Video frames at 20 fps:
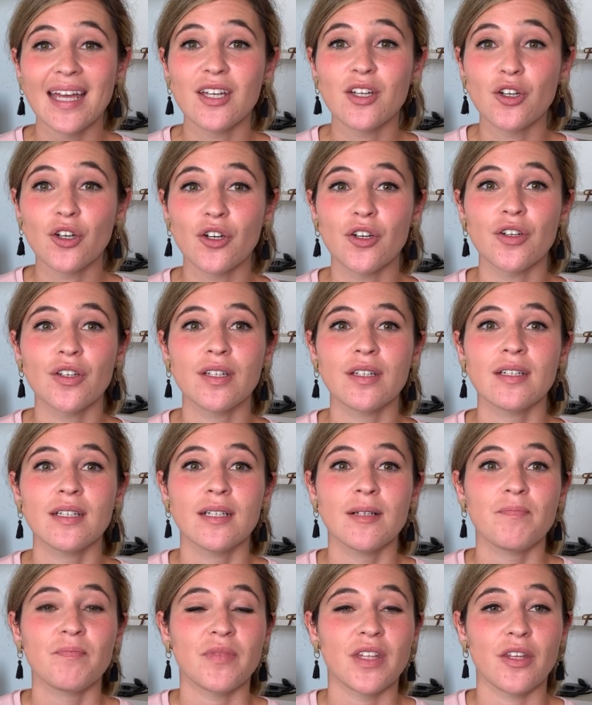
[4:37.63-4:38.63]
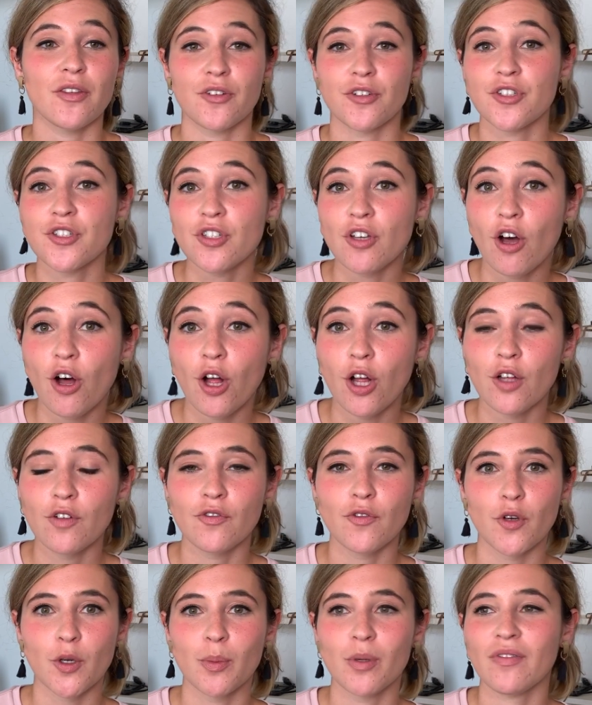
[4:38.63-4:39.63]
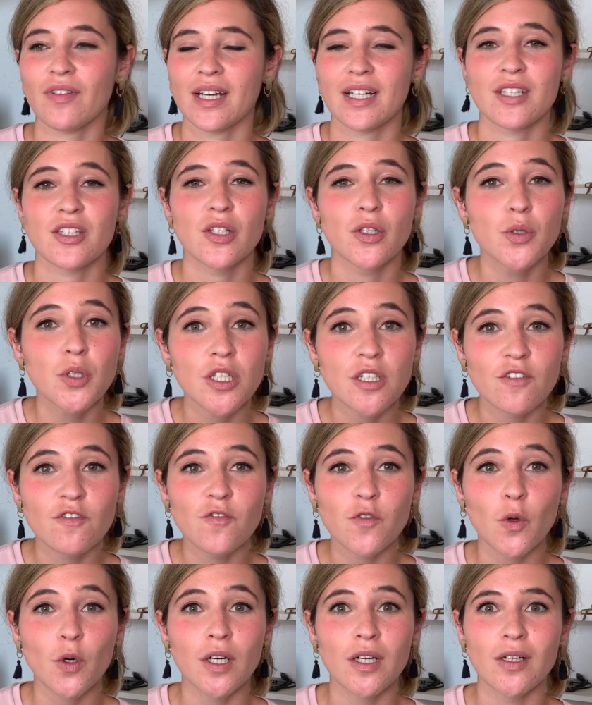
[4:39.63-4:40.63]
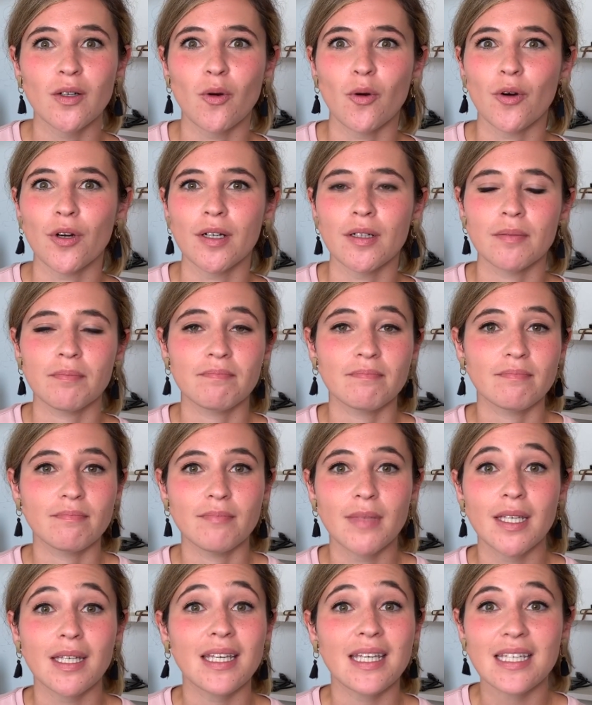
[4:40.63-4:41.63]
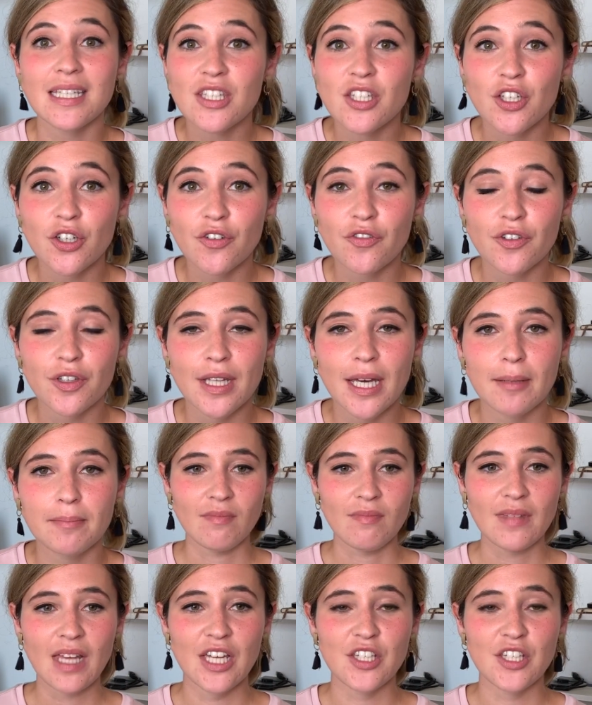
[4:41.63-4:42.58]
could either solve or provide a solution for or make easier for them.